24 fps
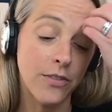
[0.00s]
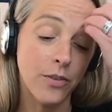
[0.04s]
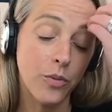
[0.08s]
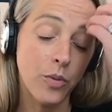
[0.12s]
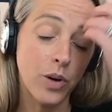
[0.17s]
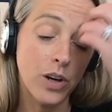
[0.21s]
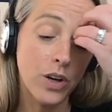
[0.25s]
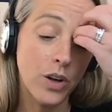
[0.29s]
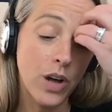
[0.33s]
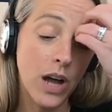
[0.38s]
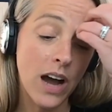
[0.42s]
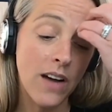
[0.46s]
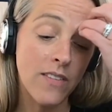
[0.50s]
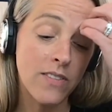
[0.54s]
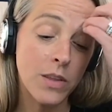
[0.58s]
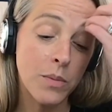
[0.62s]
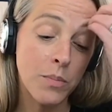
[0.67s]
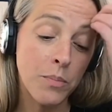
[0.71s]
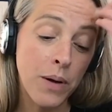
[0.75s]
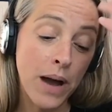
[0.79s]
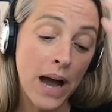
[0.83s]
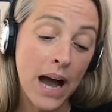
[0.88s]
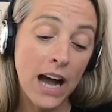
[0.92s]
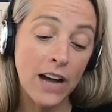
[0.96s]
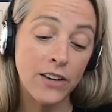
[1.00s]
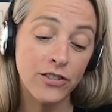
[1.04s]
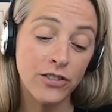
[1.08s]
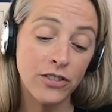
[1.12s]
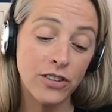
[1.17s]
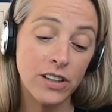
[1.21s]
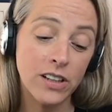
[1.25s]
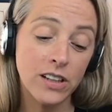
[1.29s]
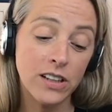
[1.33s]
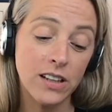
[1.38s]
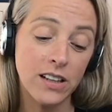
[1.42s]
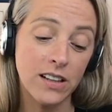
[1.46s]
And when you have the
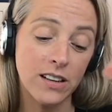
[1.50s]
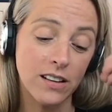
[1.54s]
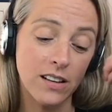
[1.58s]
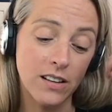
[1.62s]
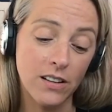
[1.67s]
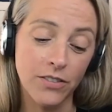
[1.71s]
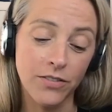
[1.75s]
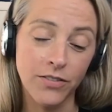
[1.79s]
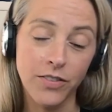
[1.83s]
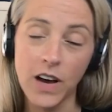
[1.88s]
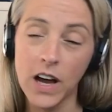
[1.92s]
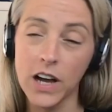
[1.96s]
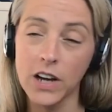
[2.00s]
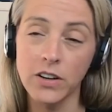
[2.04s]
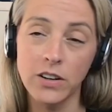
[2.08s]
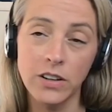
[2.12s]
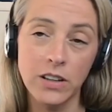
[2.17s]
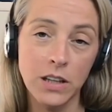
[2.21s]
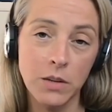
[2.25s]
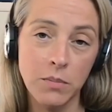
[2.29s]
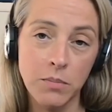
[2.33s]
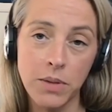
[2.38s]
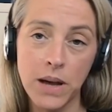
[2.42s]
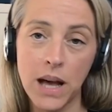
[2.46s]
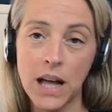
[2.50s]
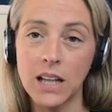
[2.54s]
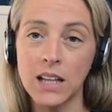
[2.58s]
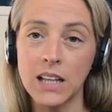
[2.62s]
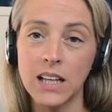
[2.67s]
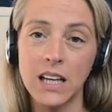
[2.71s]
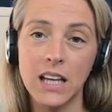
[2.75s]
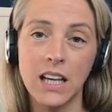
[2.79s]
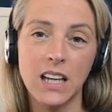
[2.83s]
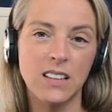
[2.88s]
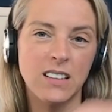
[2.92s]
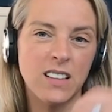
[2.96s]
passion and the fire in the
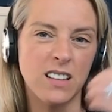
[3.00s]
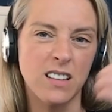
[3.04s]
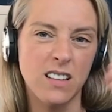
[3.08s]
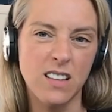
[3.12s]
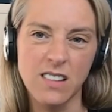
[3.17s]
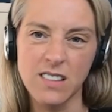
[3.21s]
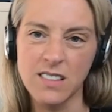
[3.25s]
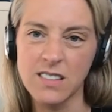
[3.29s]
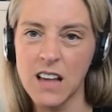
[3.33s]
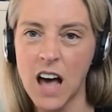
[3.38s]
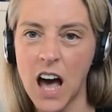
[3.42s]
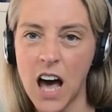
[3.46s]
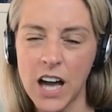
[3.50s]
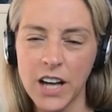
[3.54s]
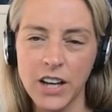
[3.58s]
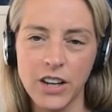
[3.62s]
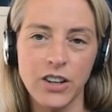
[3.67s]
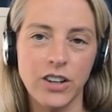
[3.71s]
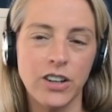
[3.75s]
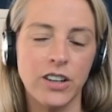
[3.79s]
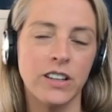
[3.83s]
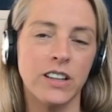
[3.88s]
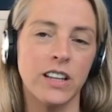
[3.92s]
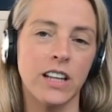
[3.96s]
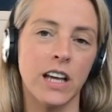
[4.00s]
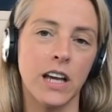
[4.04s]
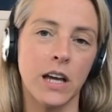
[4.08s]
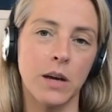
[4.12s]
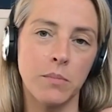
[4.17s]
belly and the desire and the